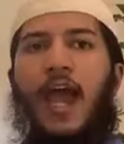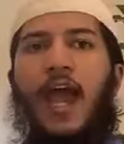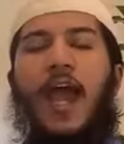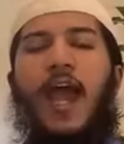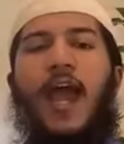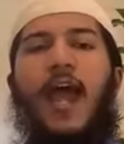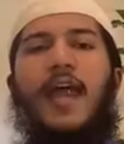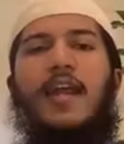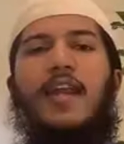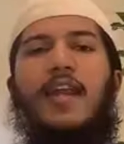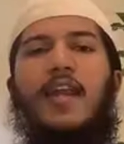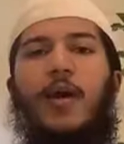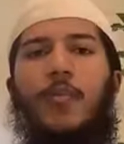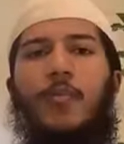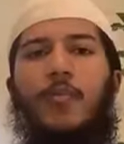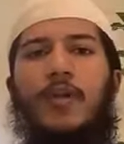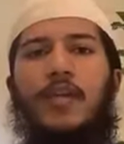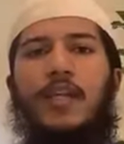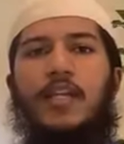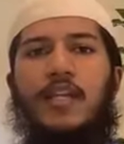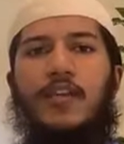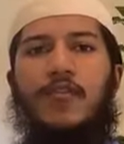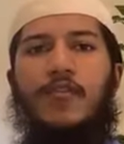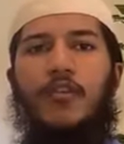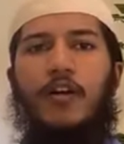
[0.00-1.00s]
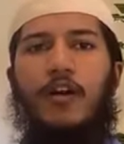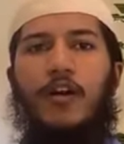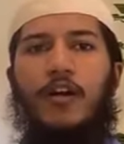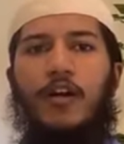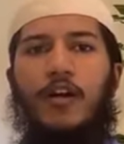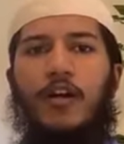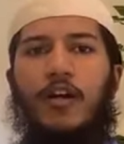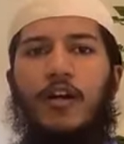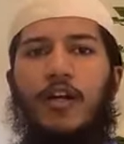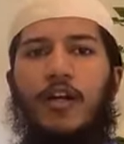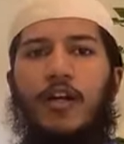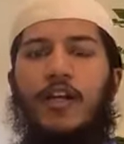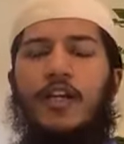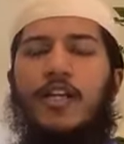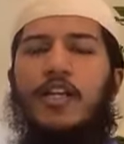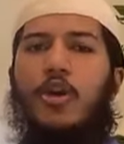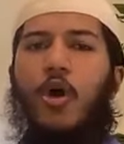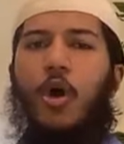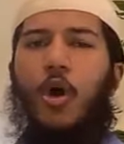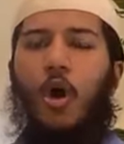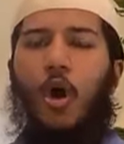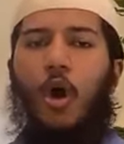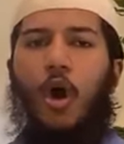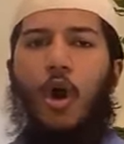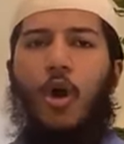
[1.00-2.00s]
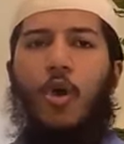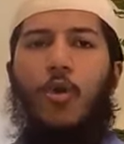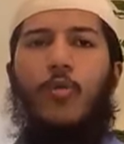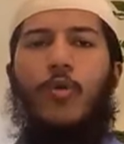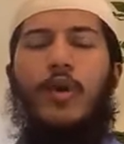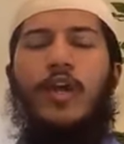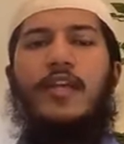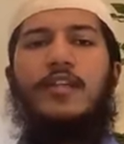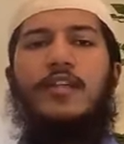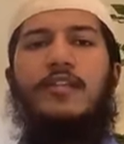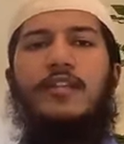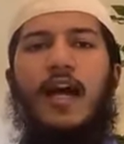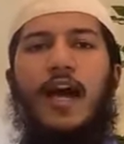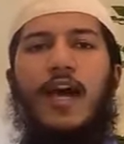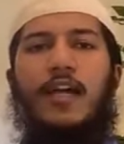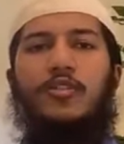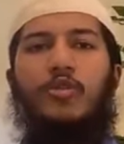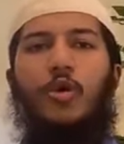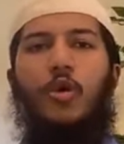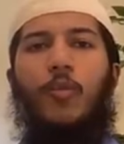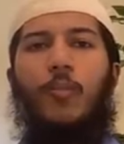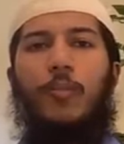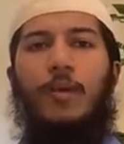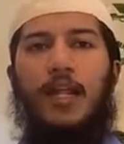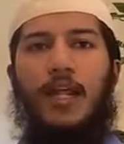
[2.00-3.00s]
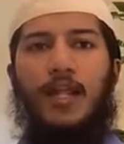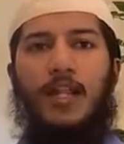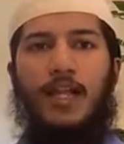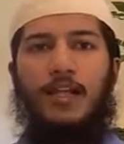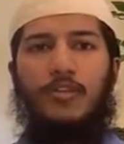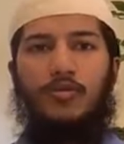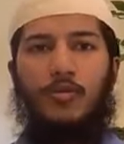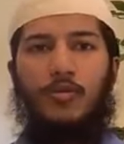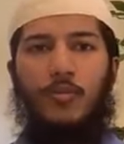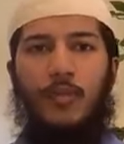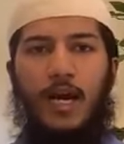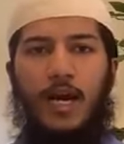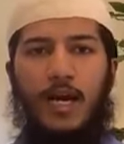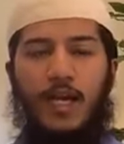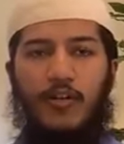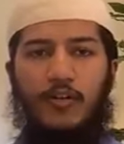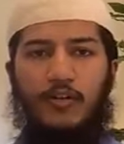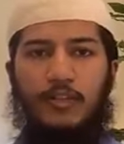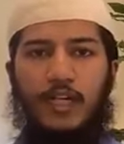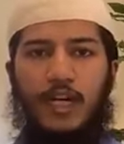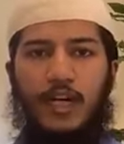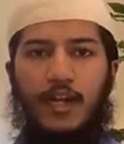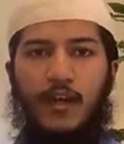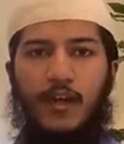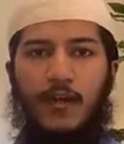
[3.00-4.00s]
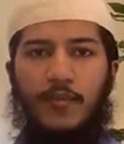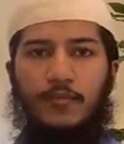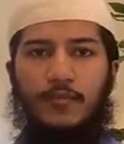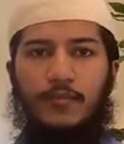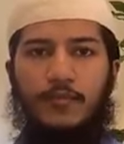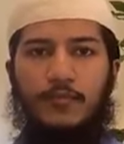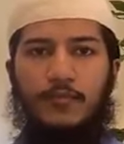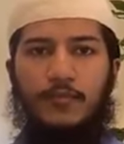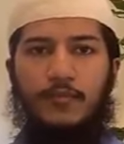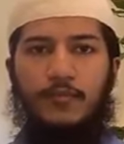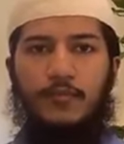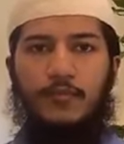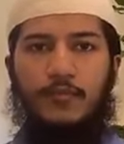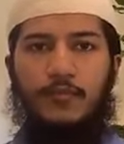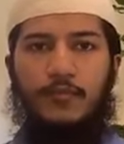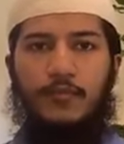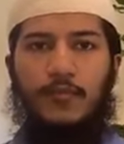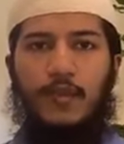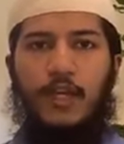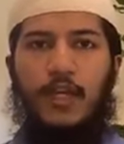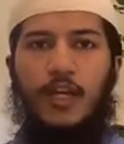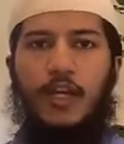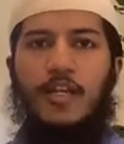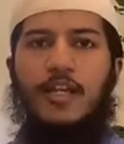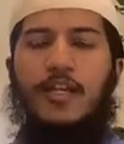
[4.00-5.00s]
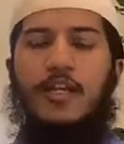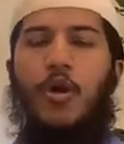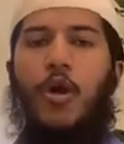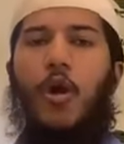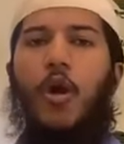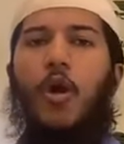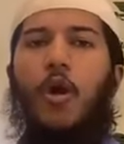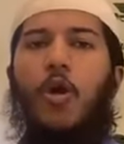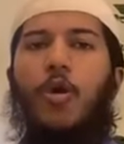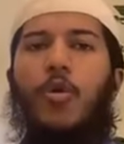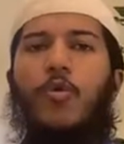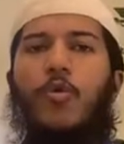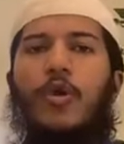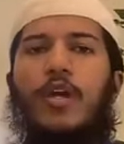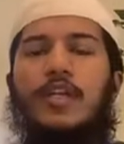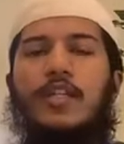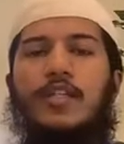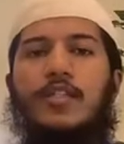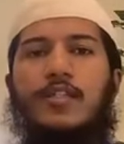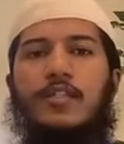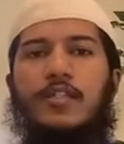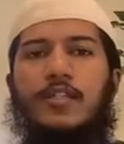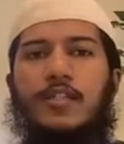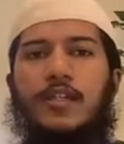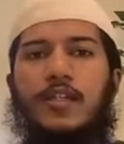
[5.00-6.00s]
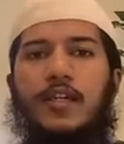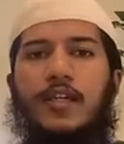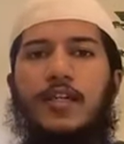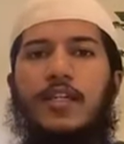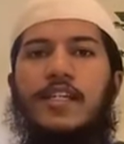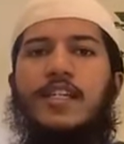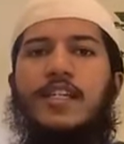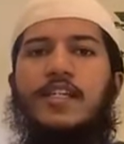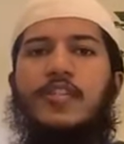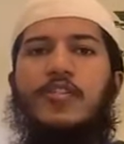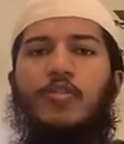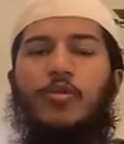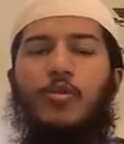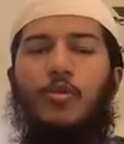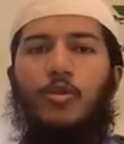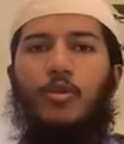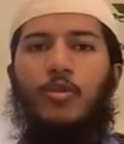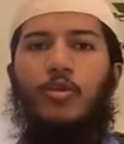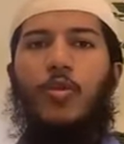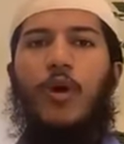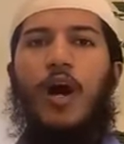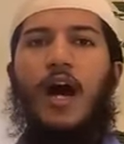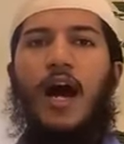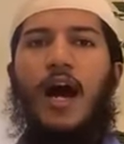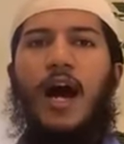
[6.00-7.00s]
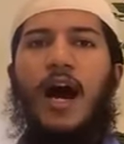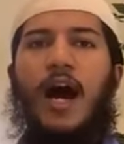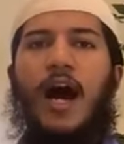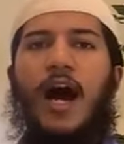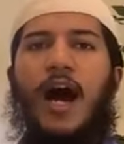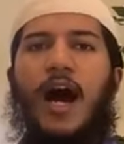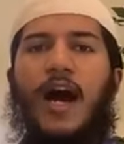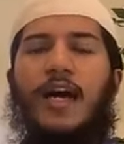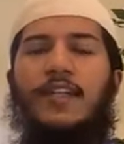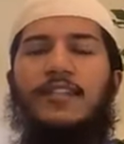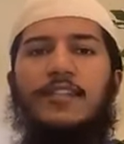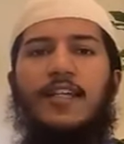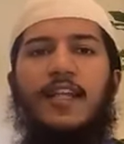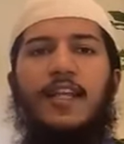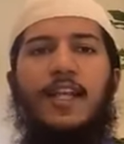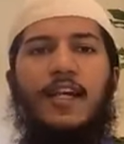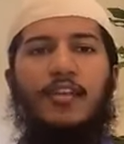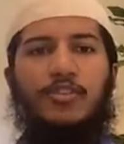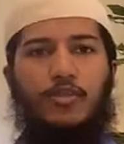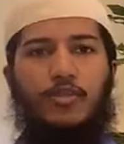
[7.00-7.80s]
And a believer, he always has hope in Allah subhanahu wa ta'ala. He always needs to dua, ask Allah